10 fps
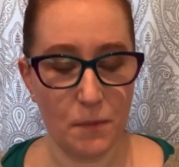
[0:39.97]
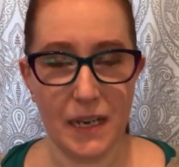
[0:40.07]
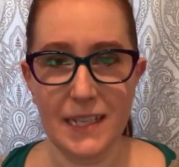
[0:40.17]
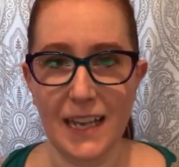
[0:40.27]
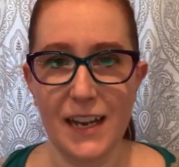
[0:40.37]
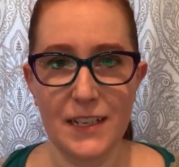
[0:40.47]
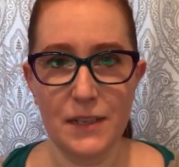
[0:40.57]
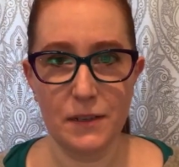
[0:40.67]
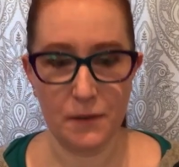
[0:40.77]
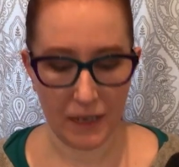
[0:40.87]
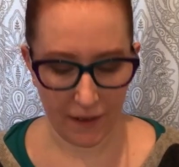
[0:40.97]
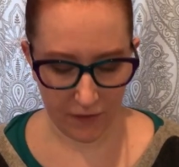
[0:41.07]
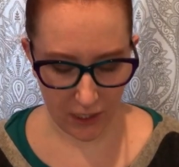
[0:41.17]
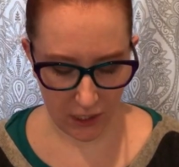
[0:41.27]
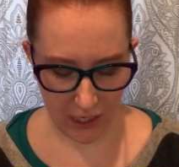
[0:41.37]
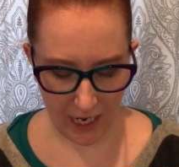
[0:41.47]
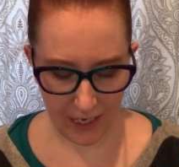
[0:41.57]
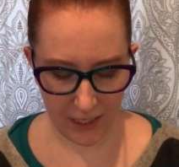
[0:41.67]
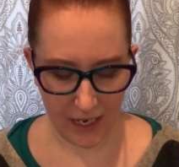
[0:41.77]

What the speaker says: We decided to do a gift exchange,